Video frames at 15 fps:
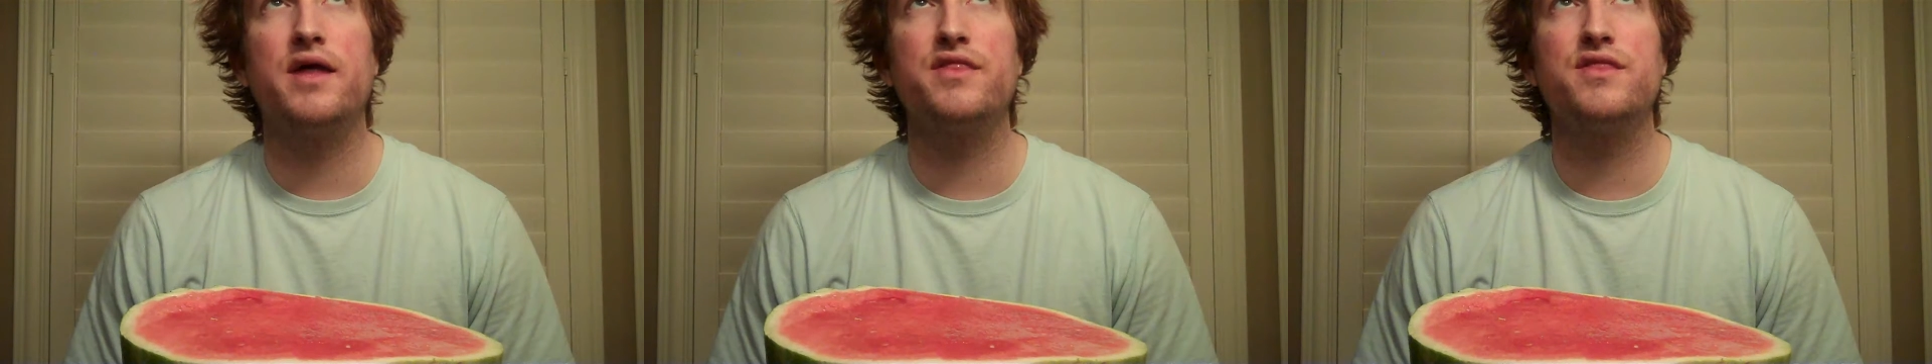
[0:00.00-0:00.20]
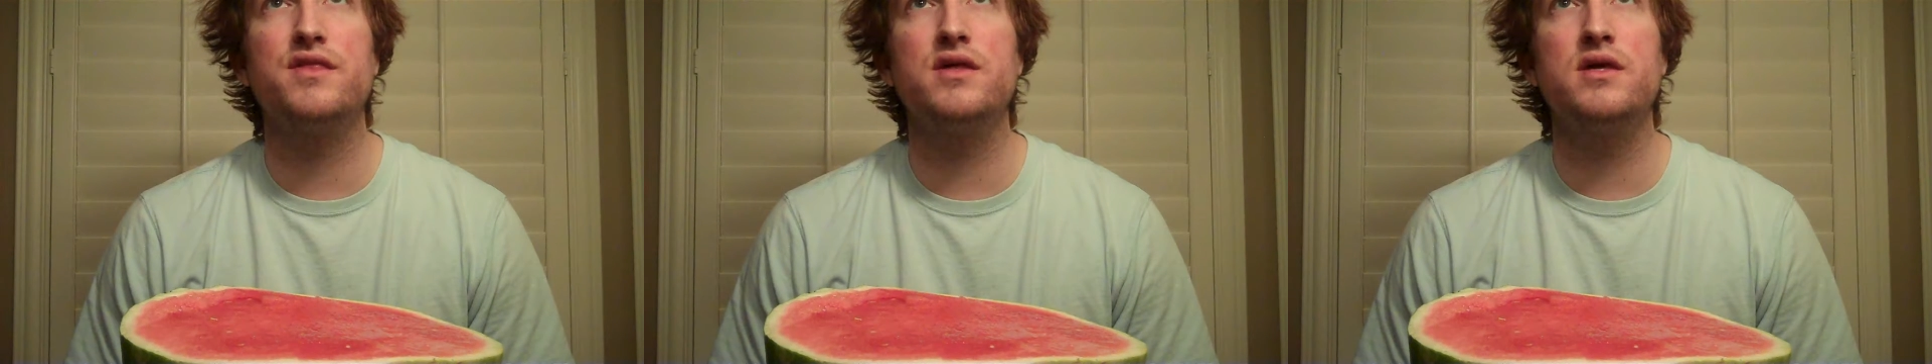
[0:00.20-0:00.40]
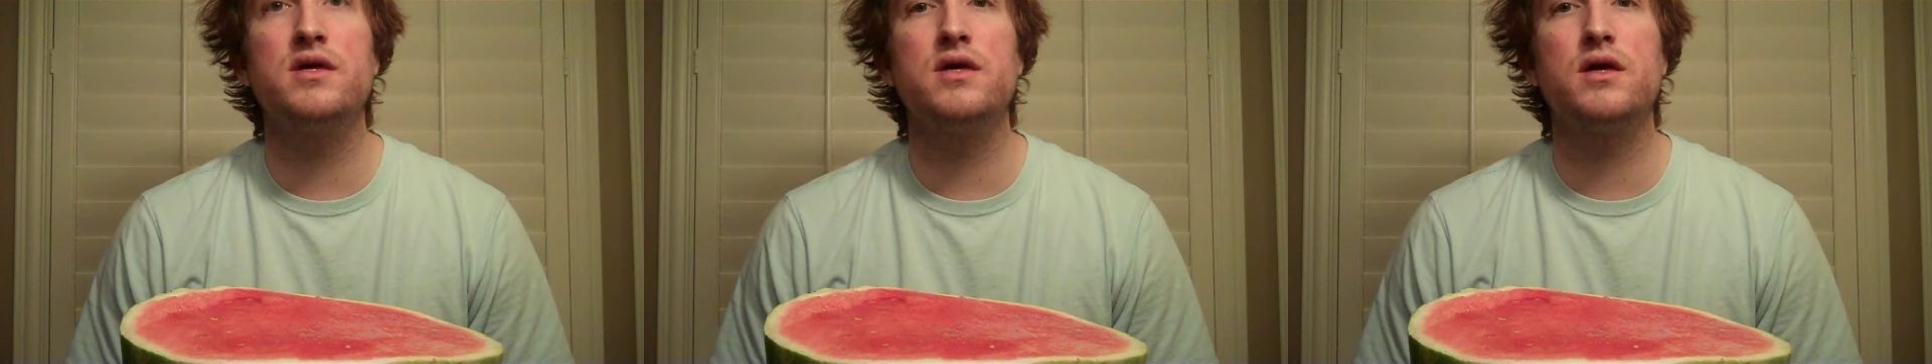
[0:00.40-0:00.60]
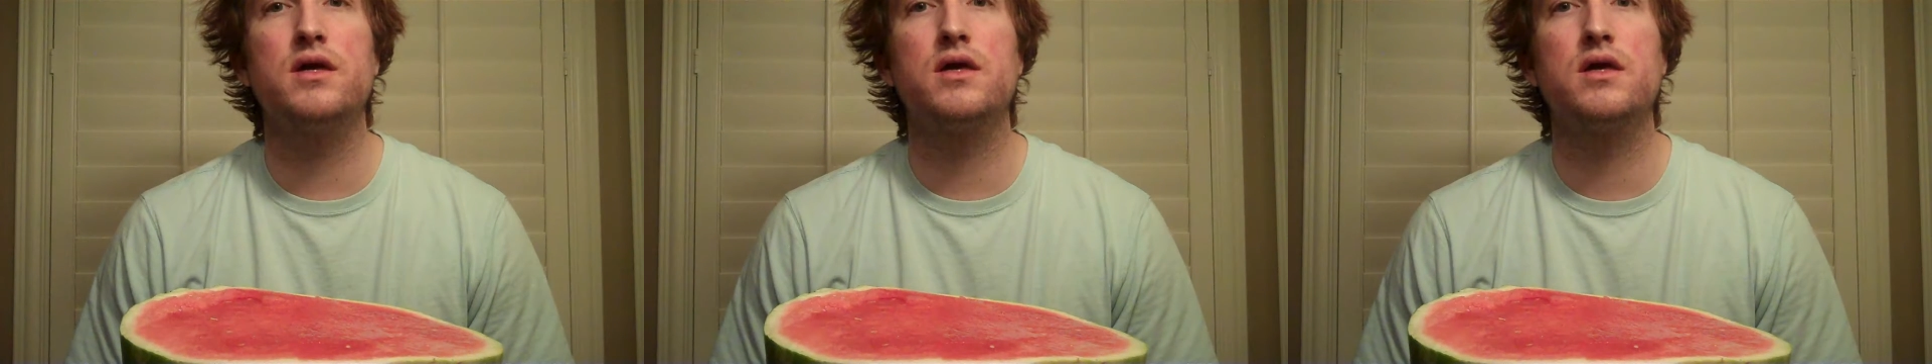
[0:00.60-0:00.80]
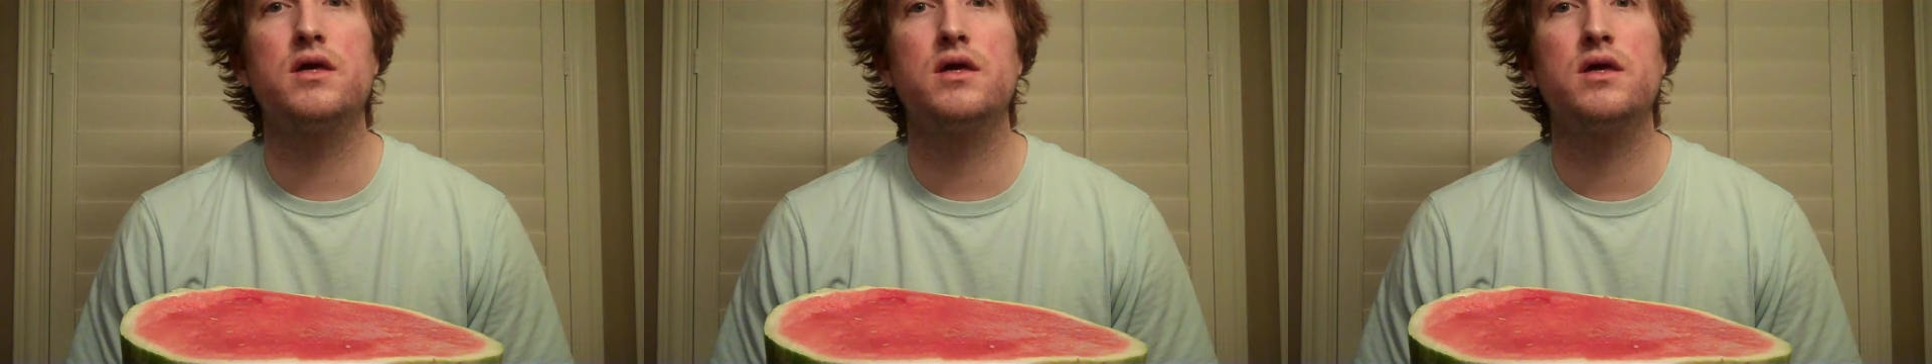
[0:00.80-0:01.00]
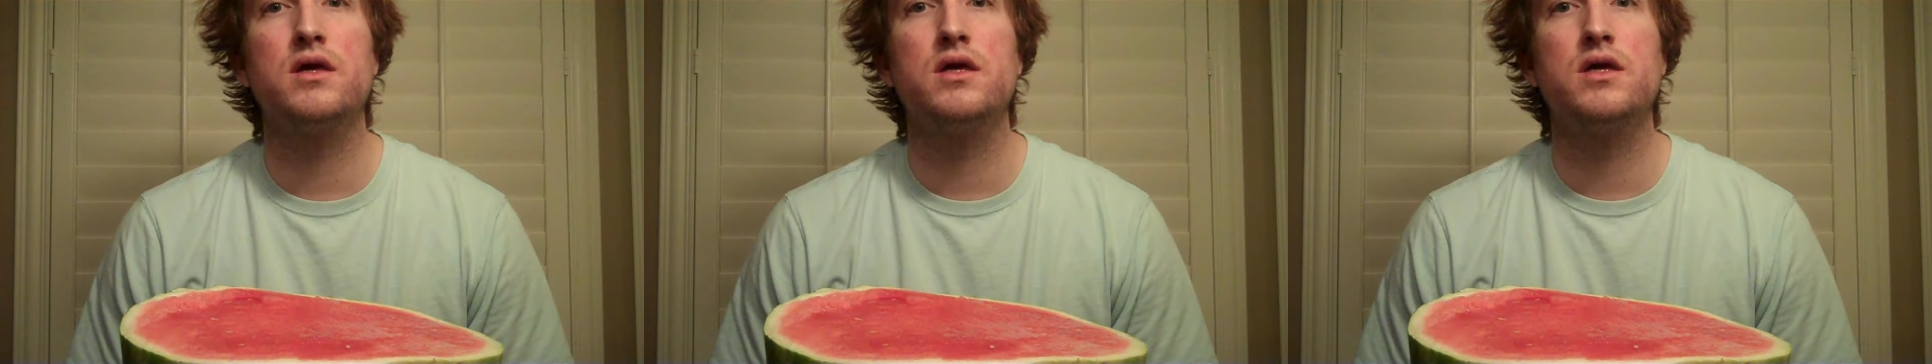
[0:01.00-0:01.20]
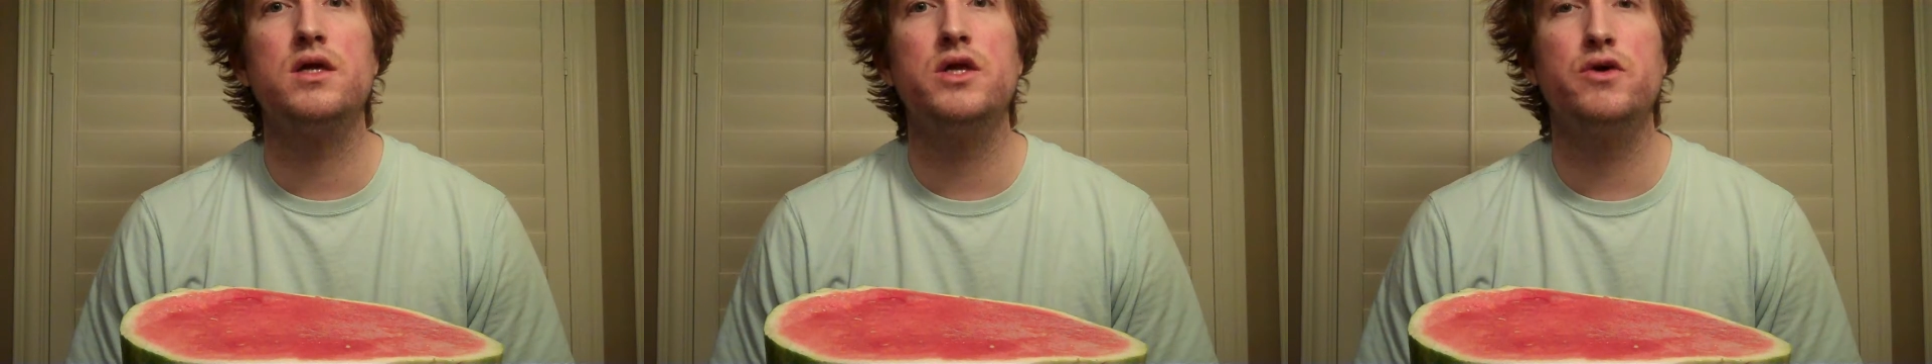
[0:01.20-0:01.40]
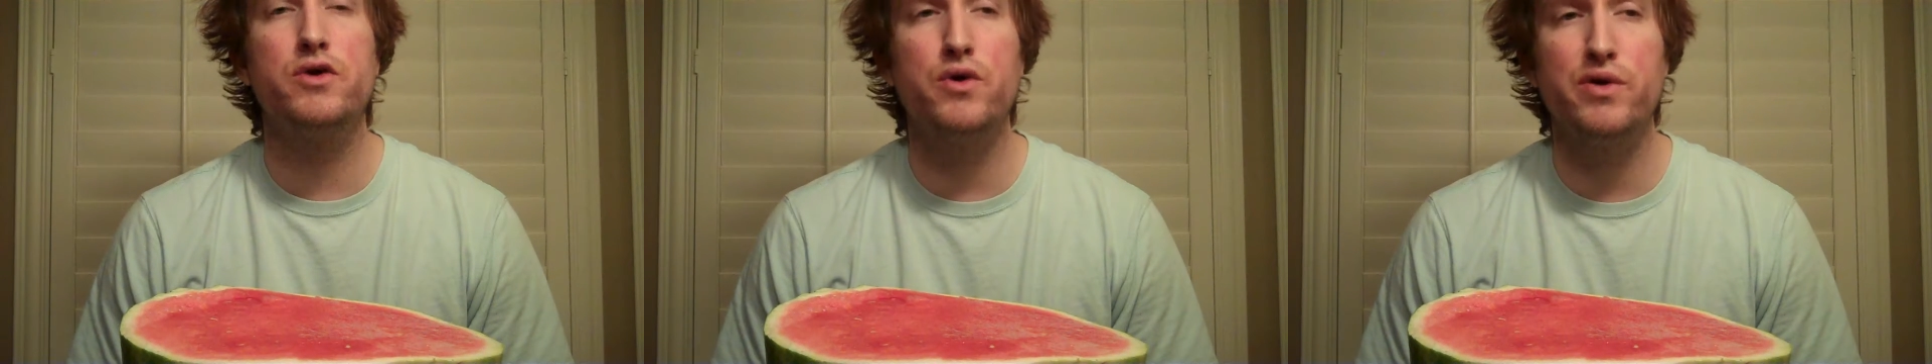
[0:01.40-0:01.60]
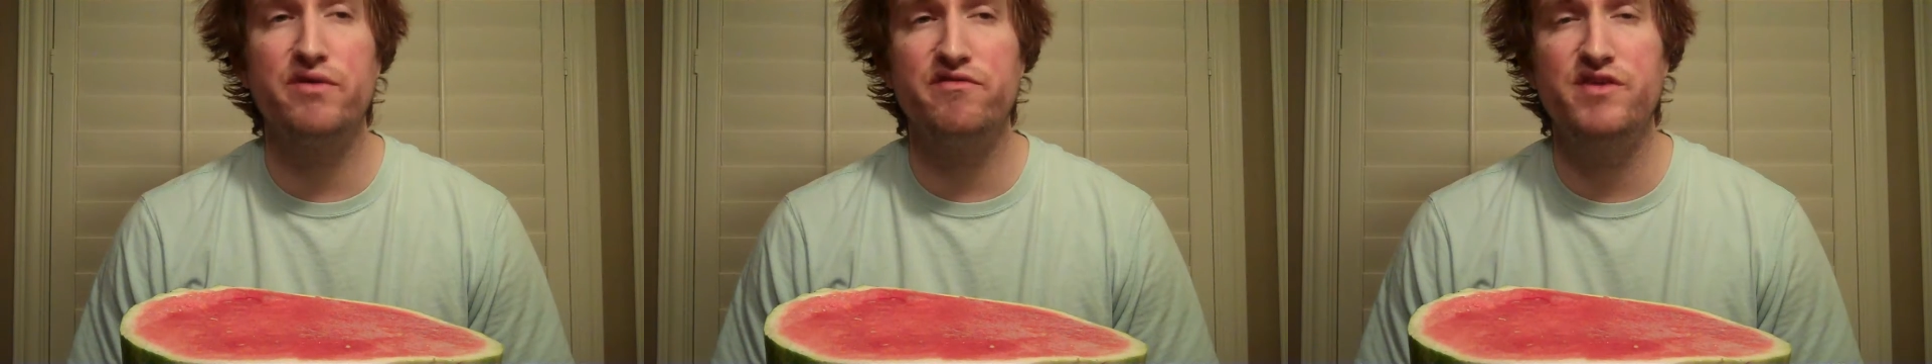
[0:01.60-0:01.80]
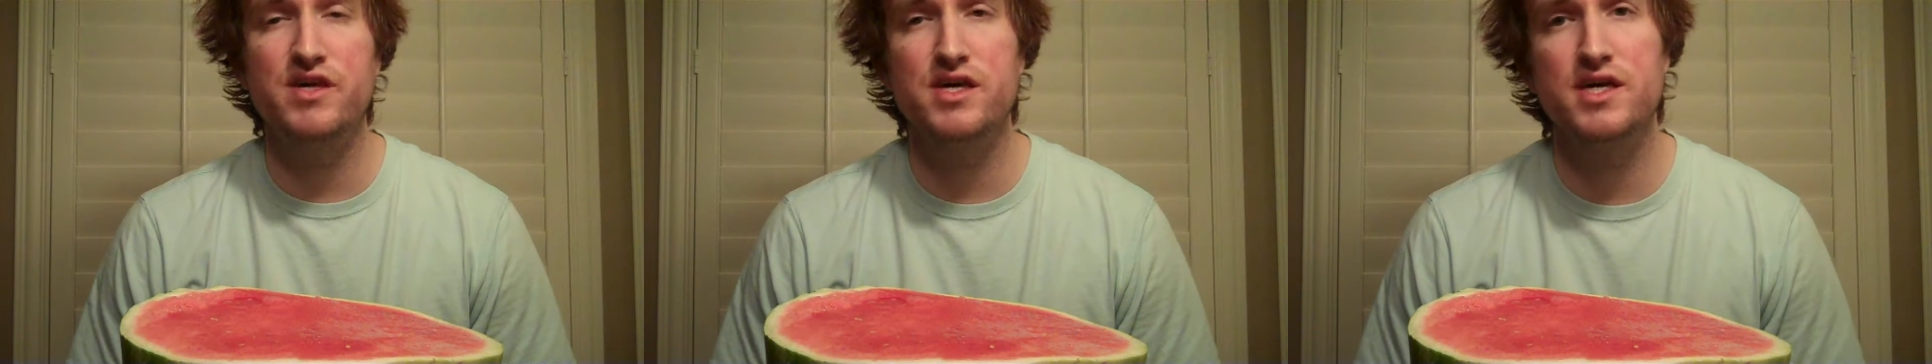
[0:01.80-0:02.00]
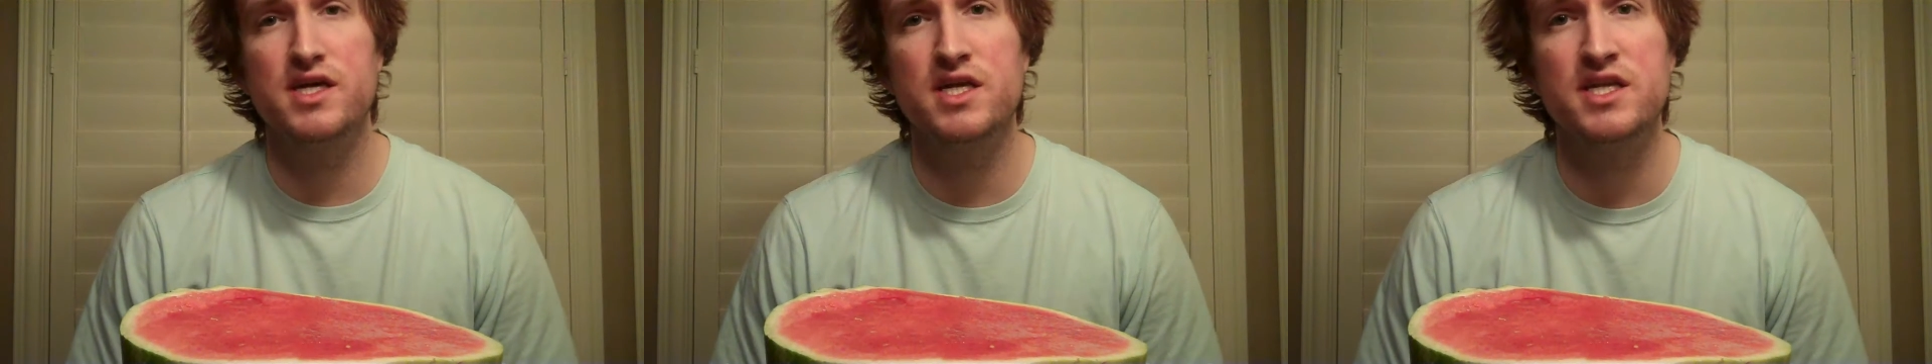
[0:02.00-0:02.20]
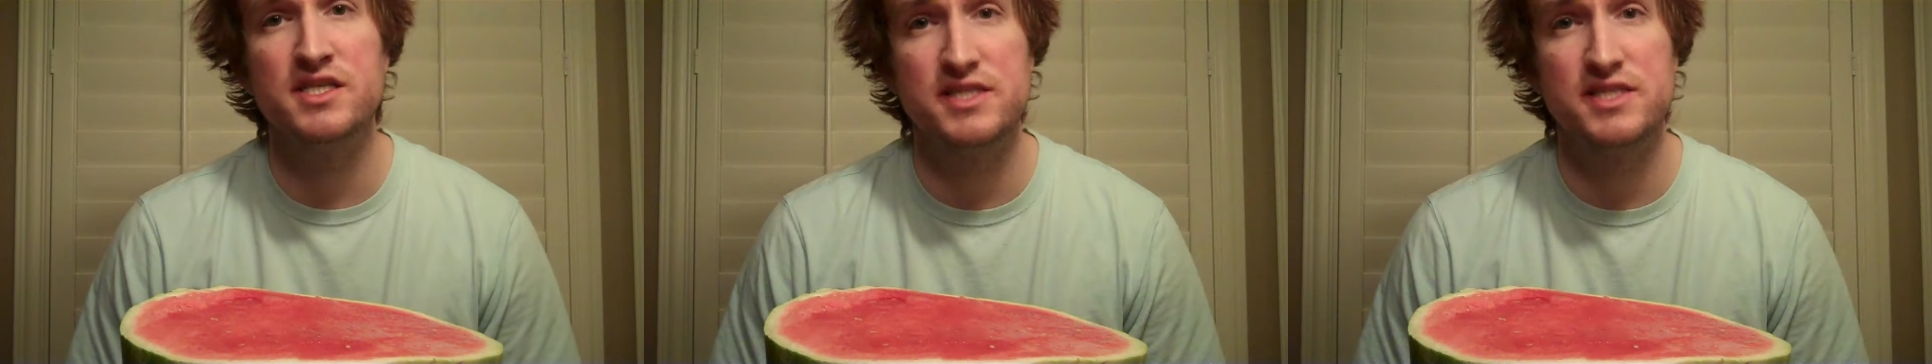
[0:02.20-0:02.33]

I think going vegan